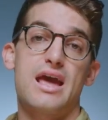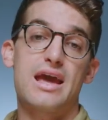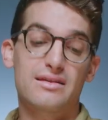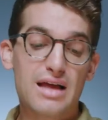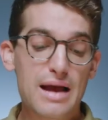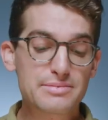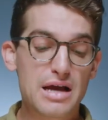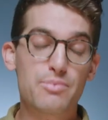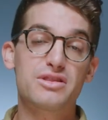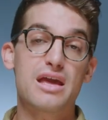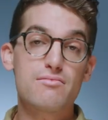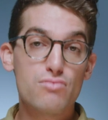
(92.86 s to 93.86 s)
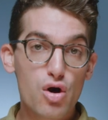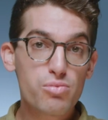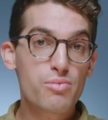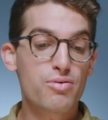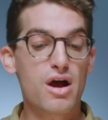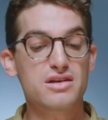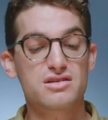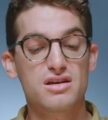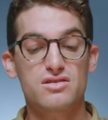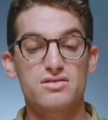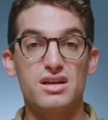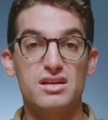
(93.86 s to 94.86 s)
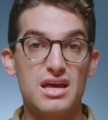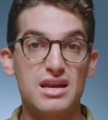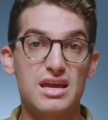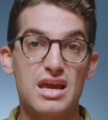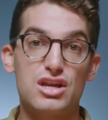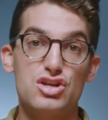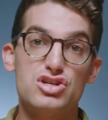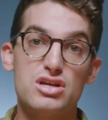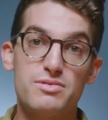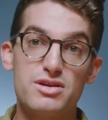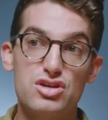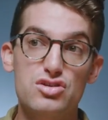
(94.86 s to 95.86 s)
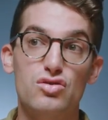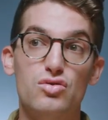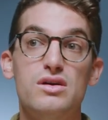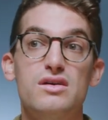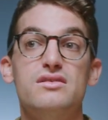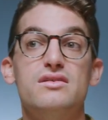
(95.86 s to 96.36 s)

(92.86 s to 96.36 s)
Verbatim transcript: a laptop with a mobile processor and a dedicated G P U